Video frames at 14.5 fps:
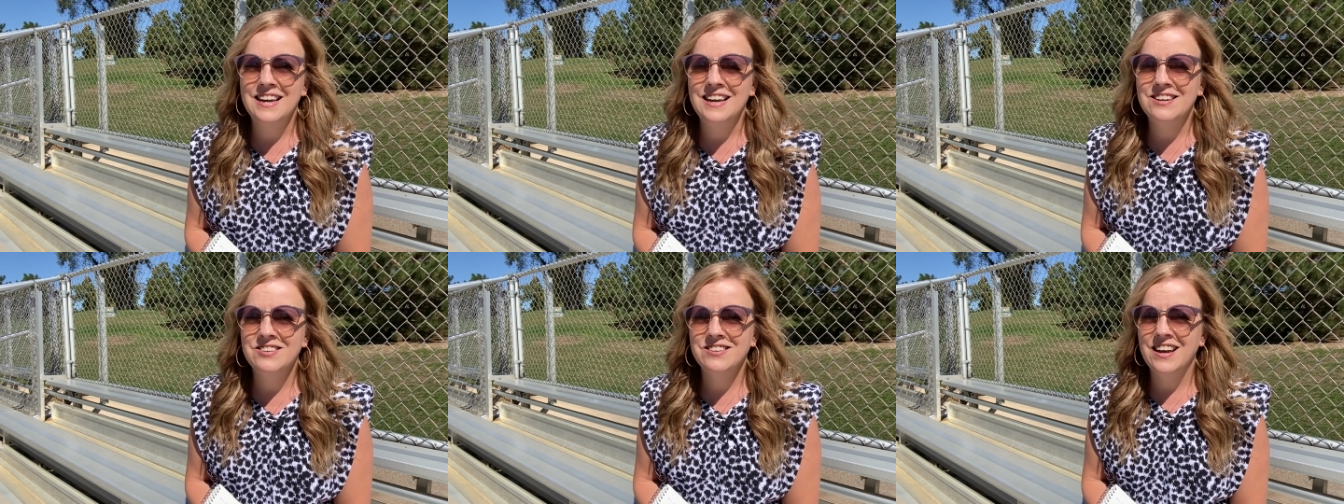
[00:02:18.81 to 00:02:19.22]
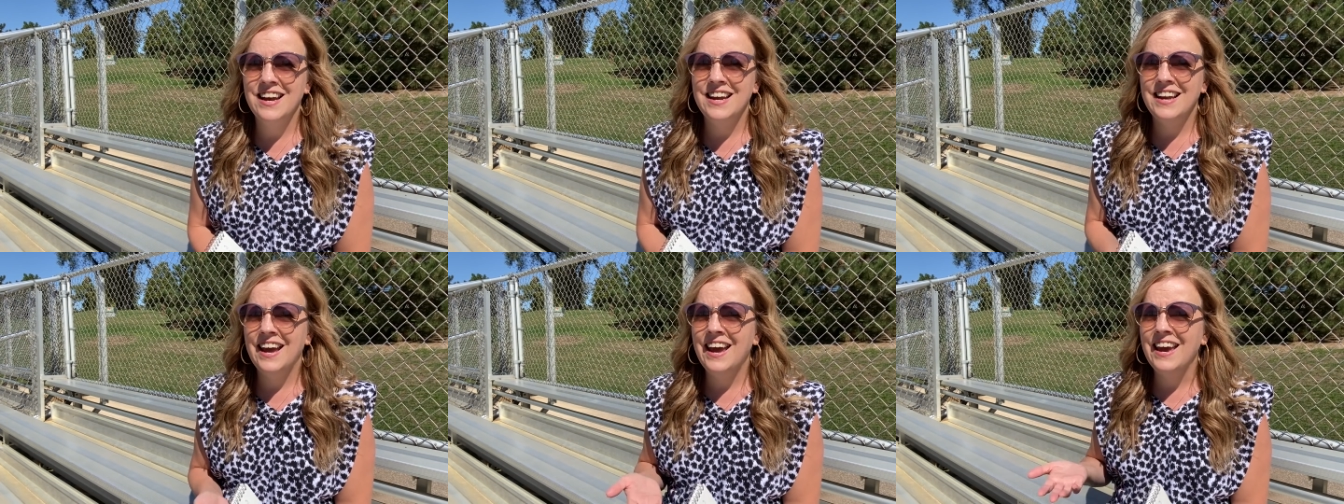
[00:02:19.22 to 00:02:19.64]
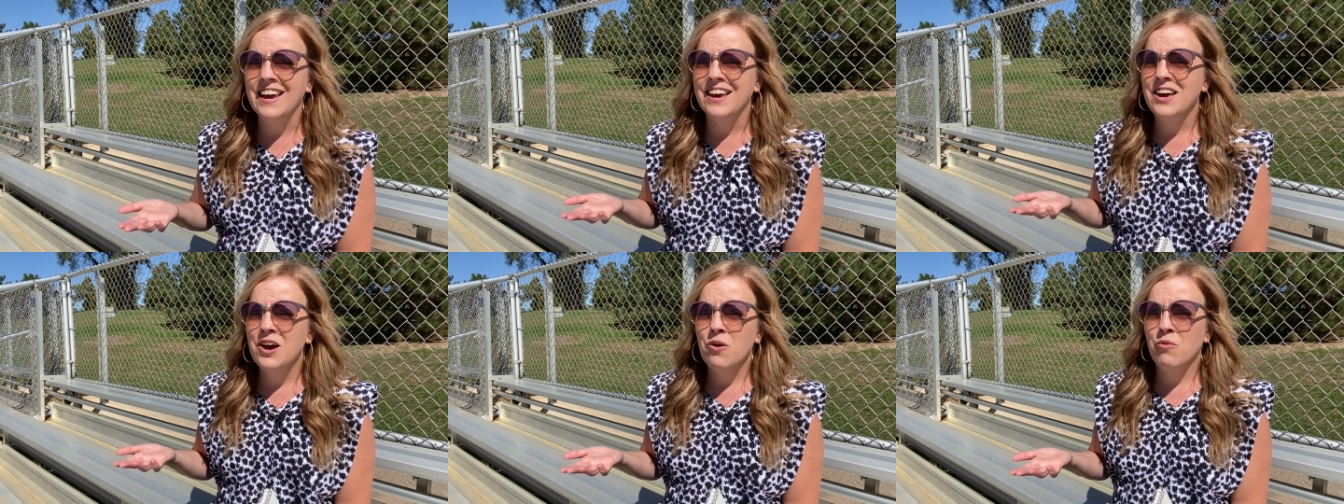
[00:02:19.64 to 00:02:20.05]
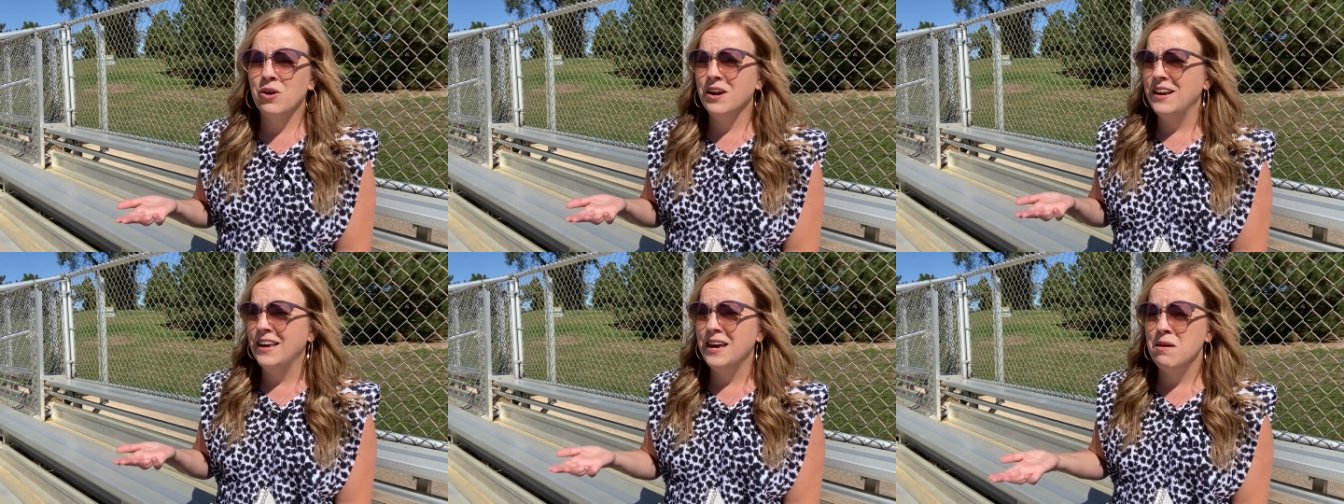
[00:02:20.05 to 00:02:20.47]
He's saying, "Hey, we're
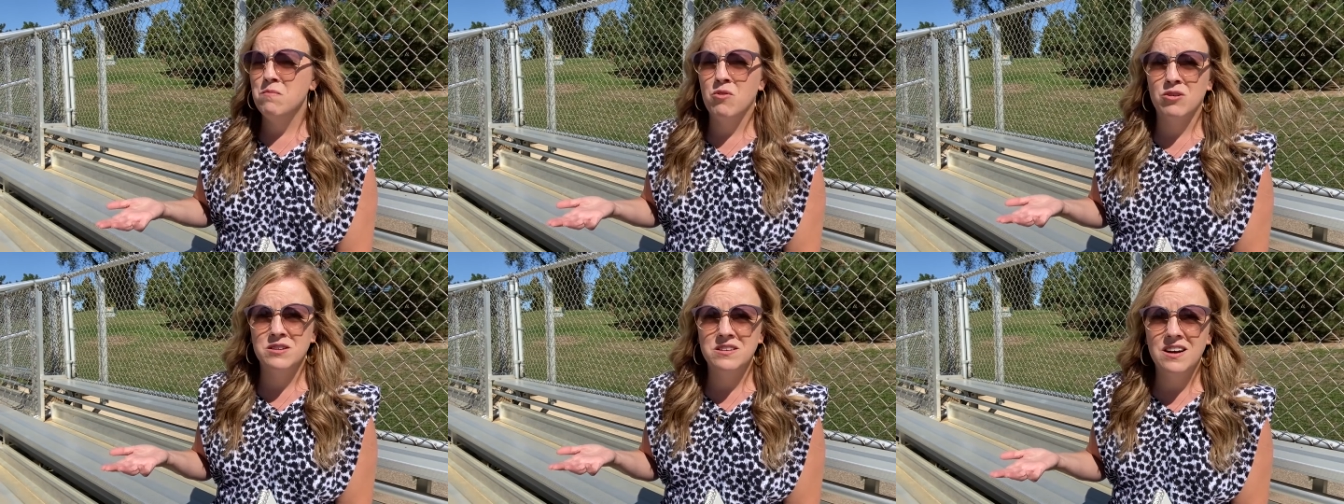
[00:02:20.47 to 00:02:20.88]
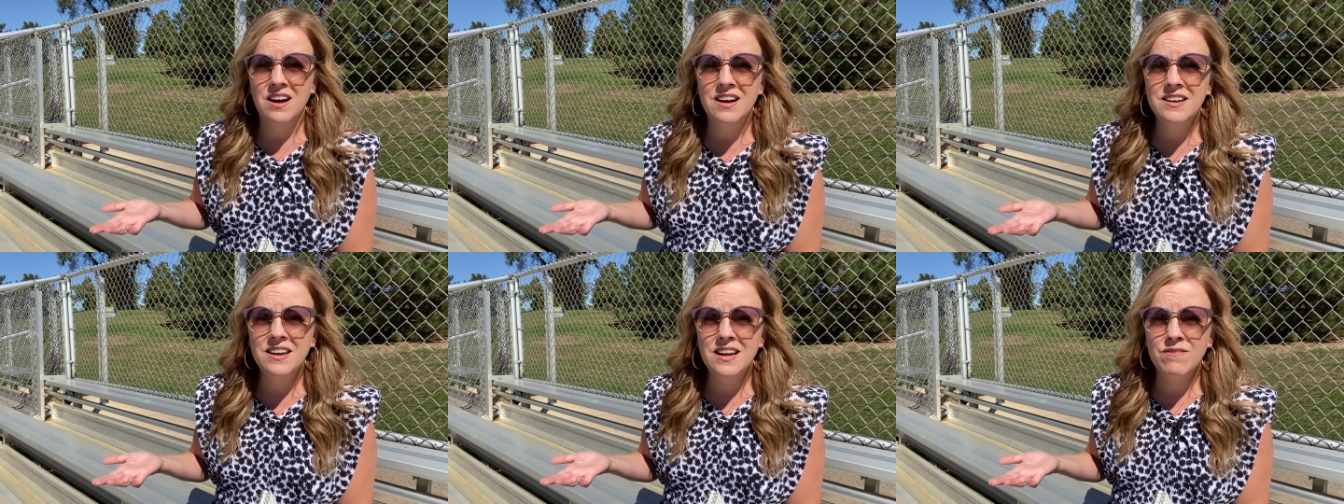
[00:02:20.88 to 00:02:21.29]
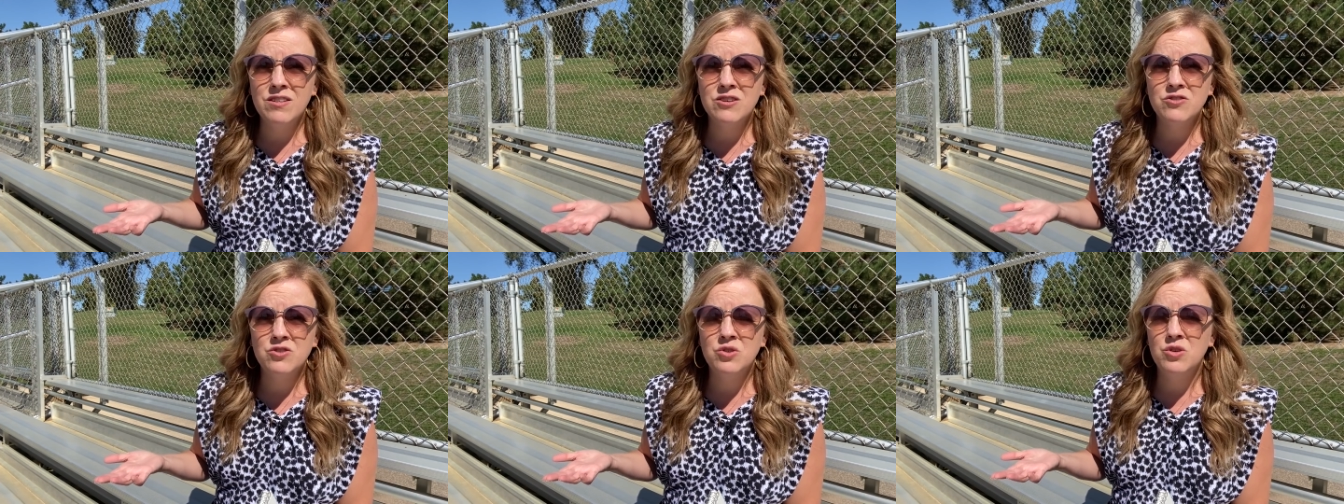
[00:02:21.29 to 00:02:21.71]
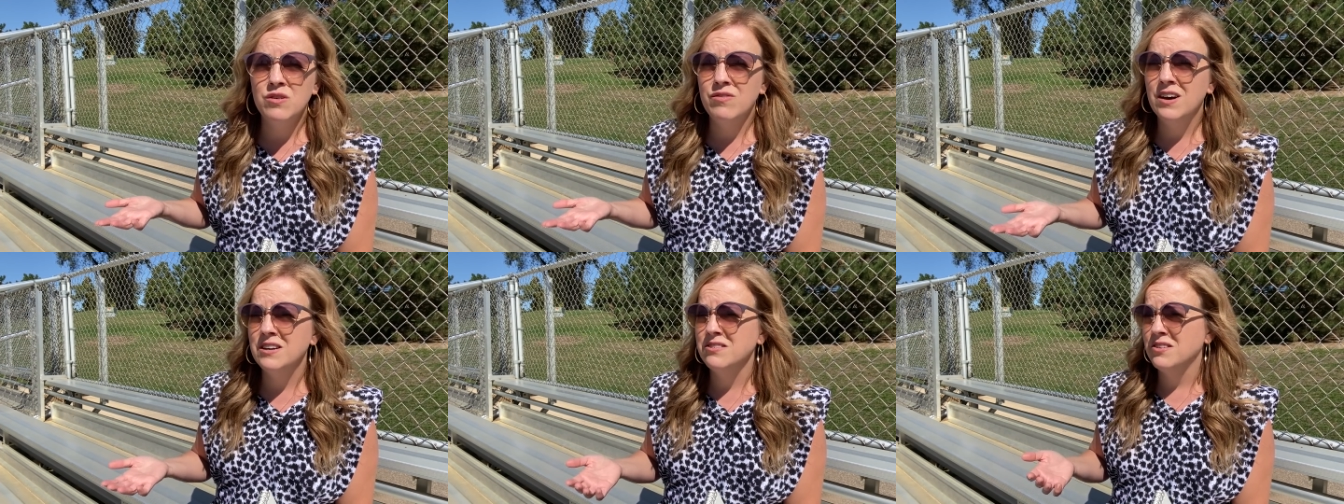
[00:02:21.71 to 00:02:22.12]
going to get more done if there's two of
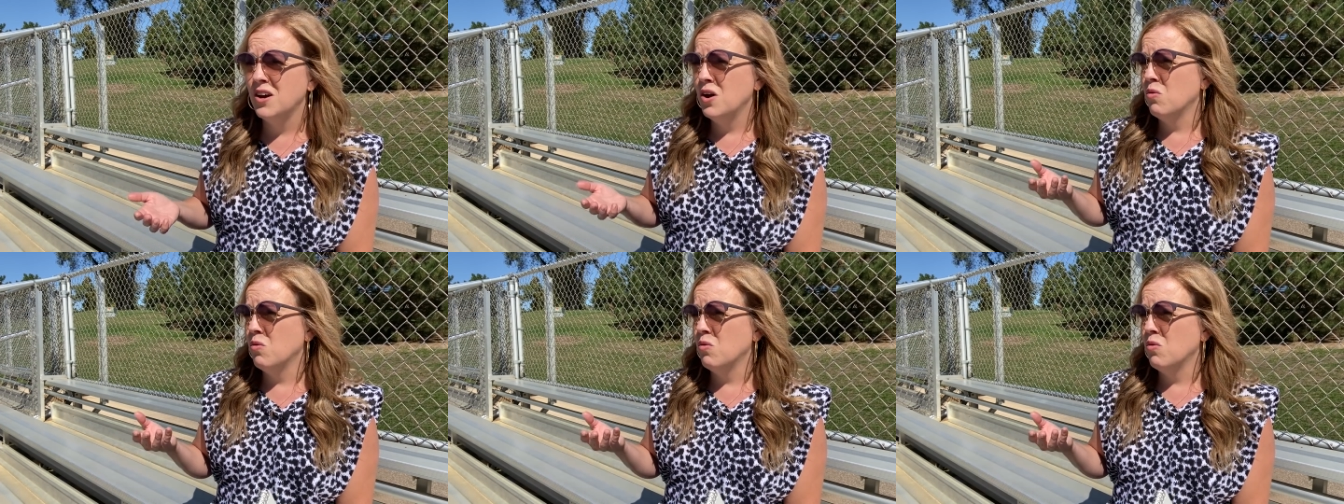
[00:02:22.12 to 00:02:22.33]
us.